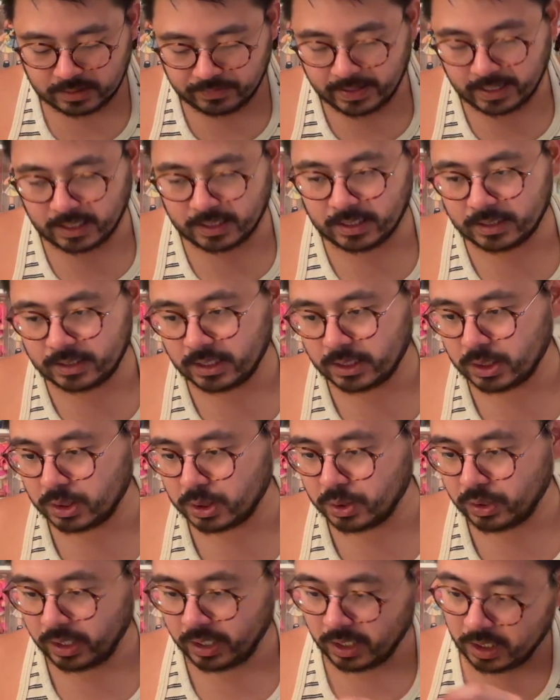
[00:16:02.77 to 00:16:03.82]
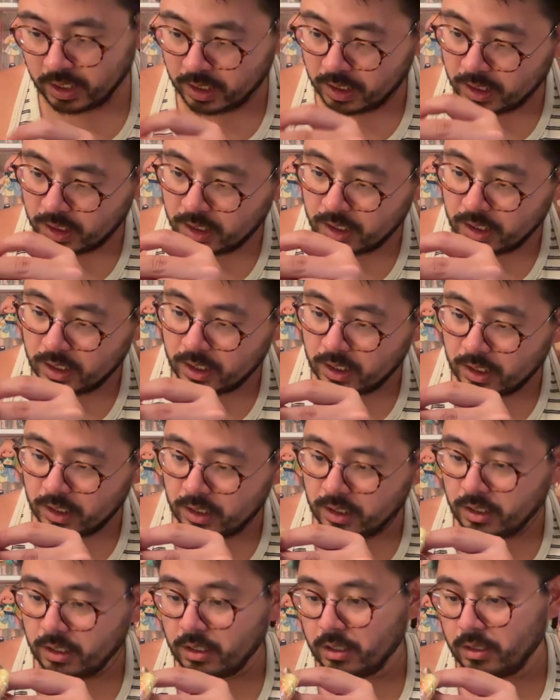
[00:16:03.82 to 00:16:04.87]
make a decision tree.
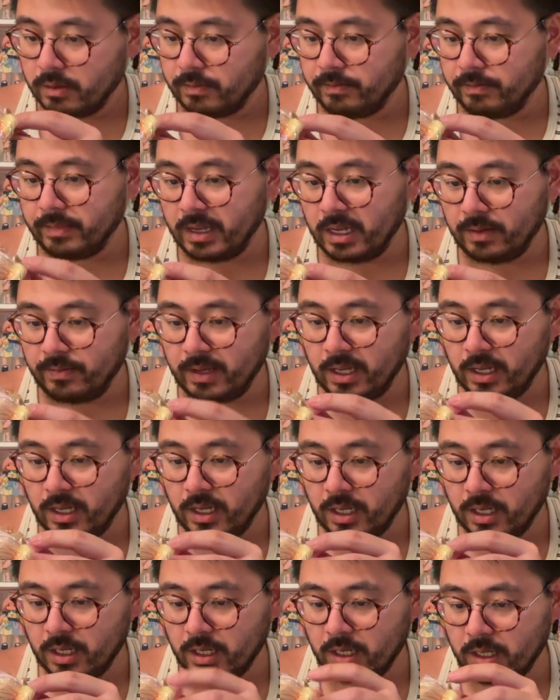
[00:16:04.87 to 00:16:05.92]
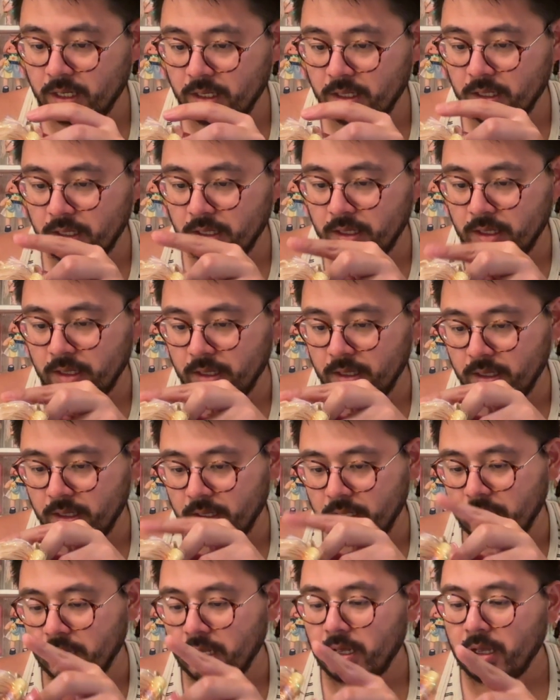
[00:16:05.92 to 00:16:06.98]
Maybe.
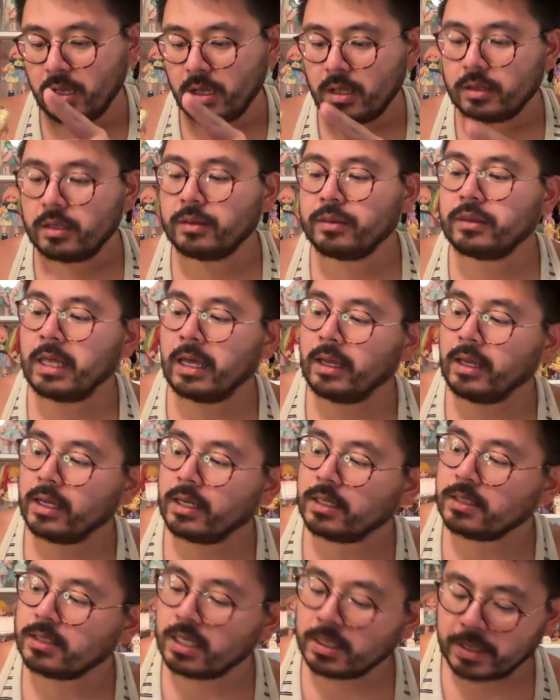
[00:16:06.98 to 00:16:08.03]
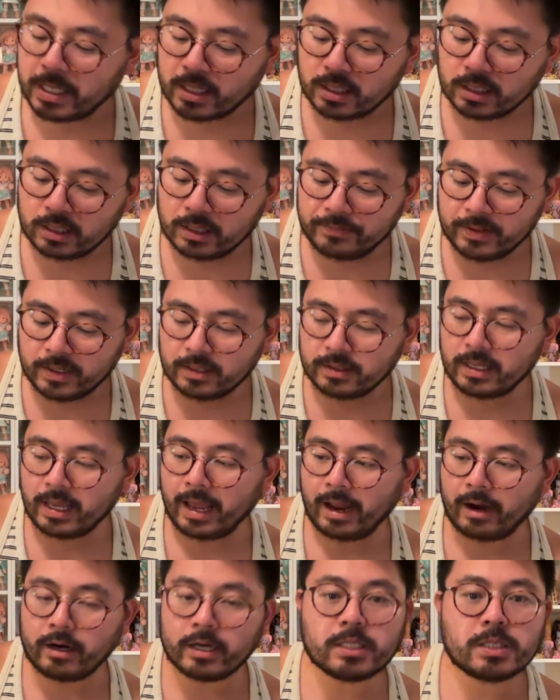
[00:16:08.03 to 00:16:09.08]
The thing is, if I clip it in the
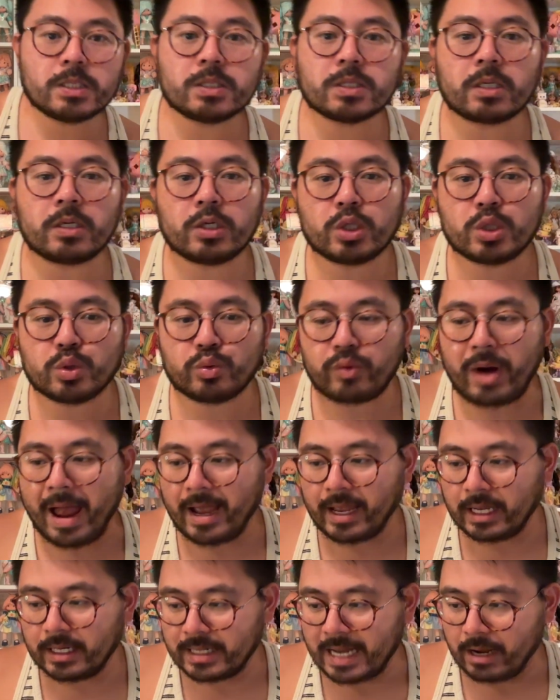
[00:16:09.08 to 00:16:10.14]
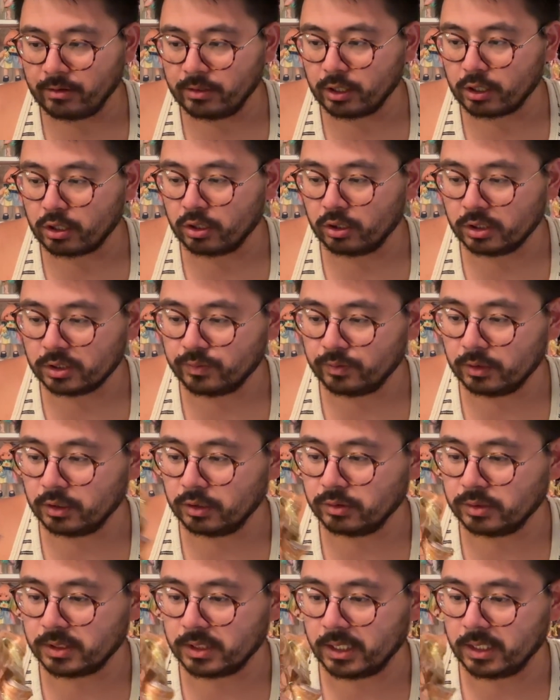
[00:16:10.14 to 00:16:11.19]
hair, it's just going to drag it down. The curls will
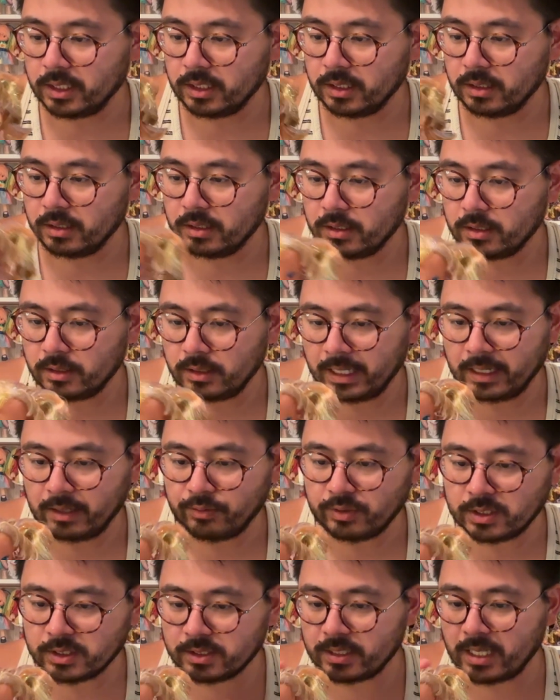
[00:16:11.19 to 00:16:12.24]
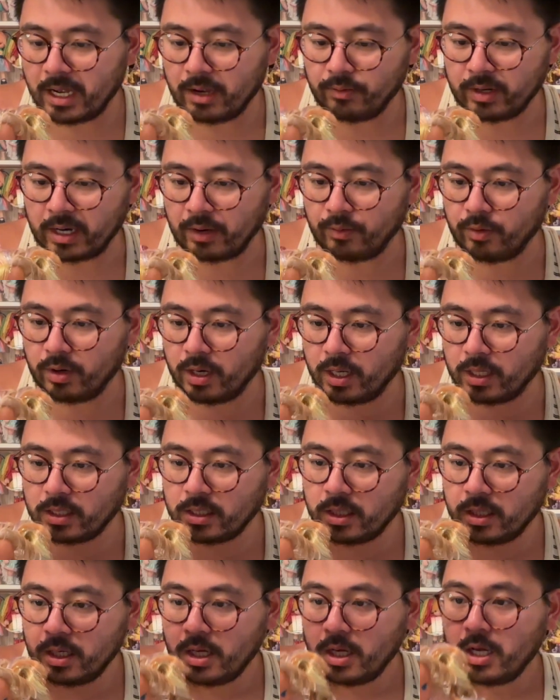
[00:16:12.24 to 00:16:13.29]
loosen, like, which is not what I want.
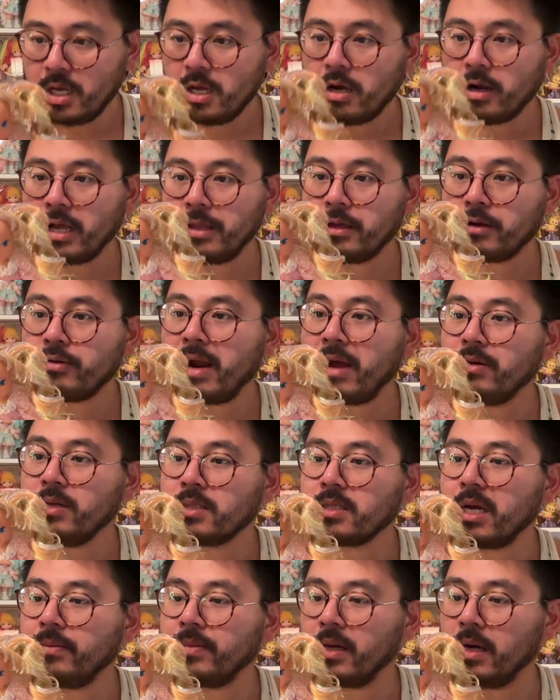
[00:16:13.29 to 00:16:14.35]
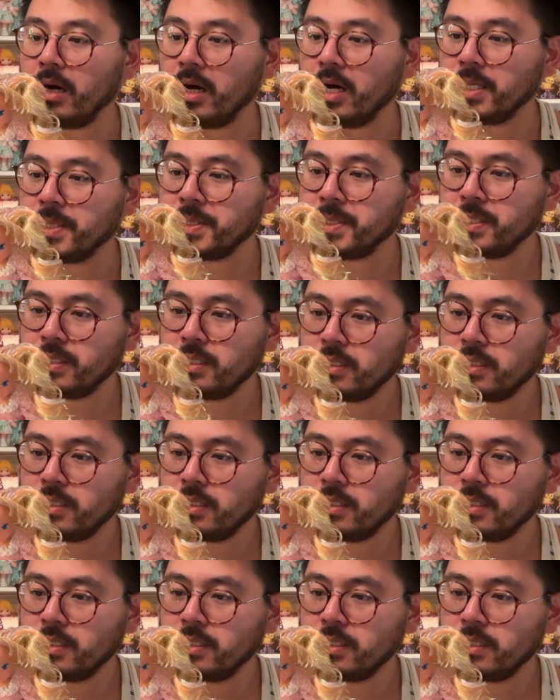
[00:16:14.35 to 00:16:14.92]
Okay, the crown is coming off.